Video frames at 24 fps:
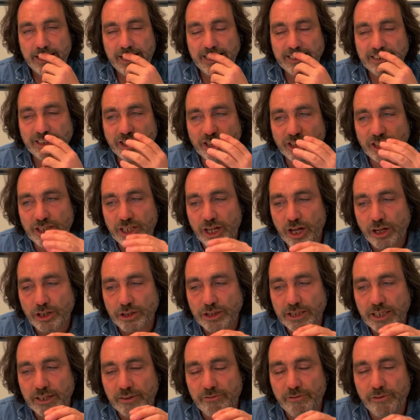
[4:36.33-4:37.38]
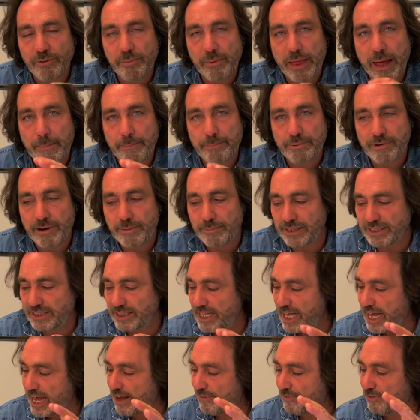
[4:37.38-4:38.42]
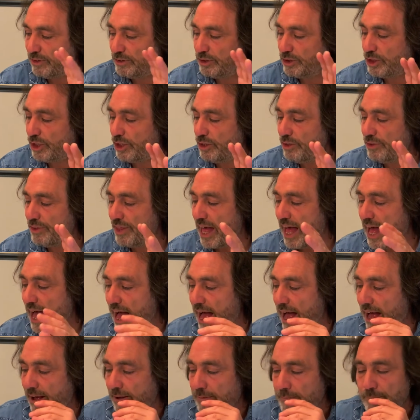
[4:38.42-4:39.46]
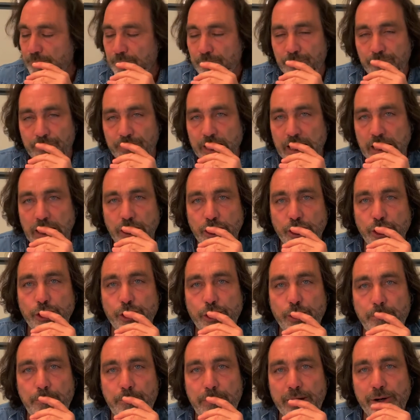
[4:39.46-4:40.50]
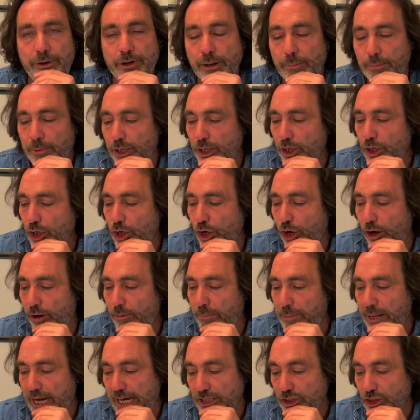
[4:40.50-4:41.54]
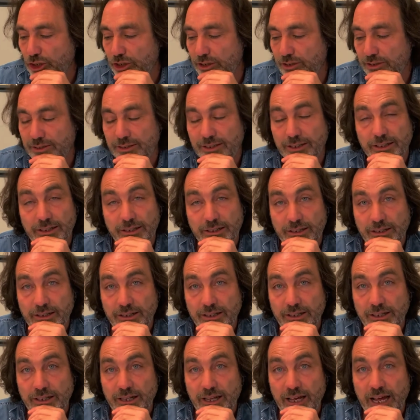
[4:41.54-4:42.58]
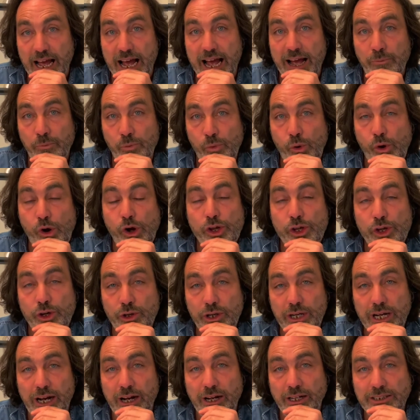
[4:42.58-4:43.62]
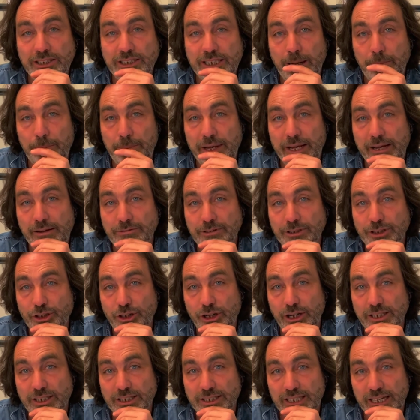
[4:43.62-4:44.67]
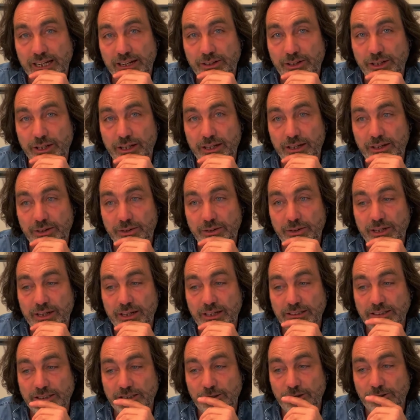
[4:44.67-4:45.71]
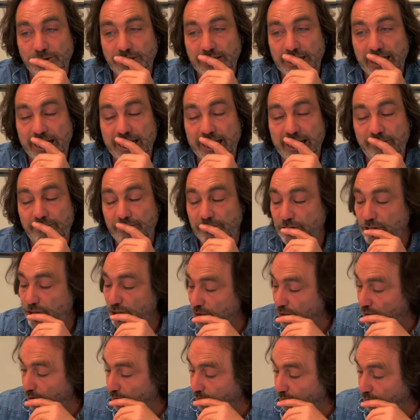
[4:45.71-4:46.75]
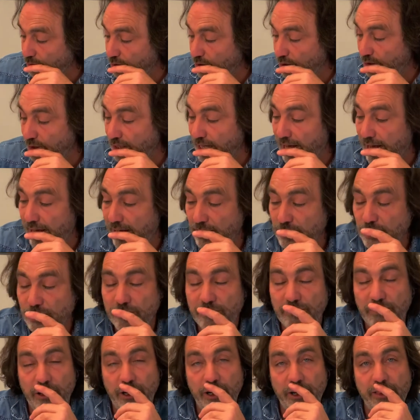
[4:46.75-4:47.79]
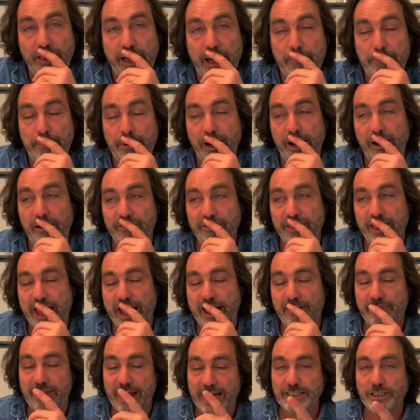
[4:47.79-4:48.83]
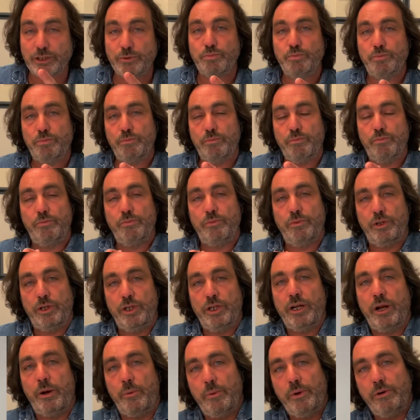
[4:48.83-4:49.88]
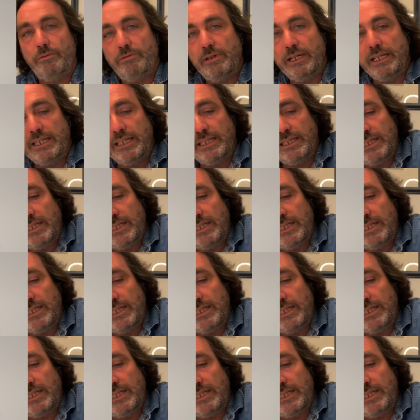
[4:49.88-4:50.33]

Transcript: It's starting from that premise there. If you do that, you could build up a lot of passion. And what your guides up here are trying to tell you is sort of saying, if you do that and you follow that path there, that's, you know, we'll read